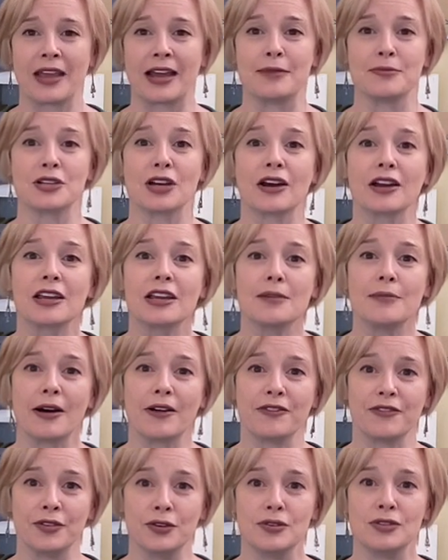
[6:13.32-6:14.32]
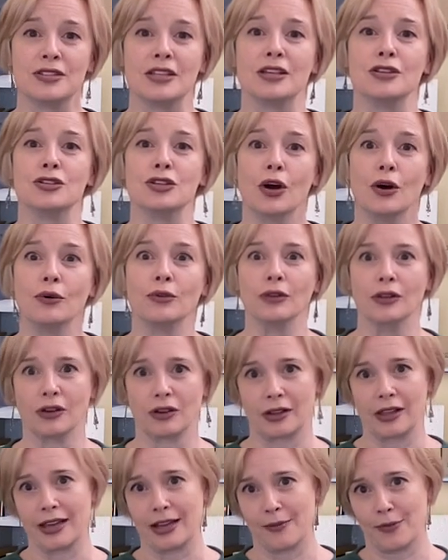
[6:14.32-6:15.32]
I'm talking about foods that don't
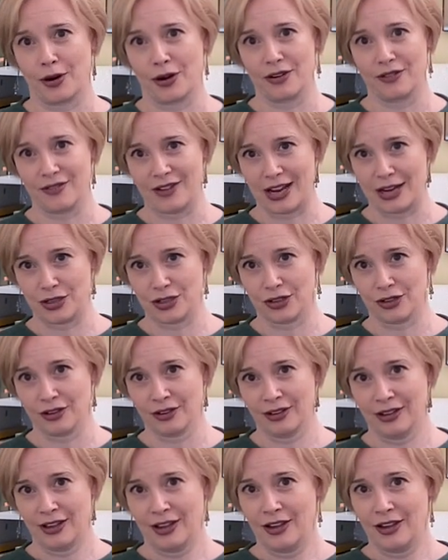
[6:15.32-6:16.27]
look like a part of nature,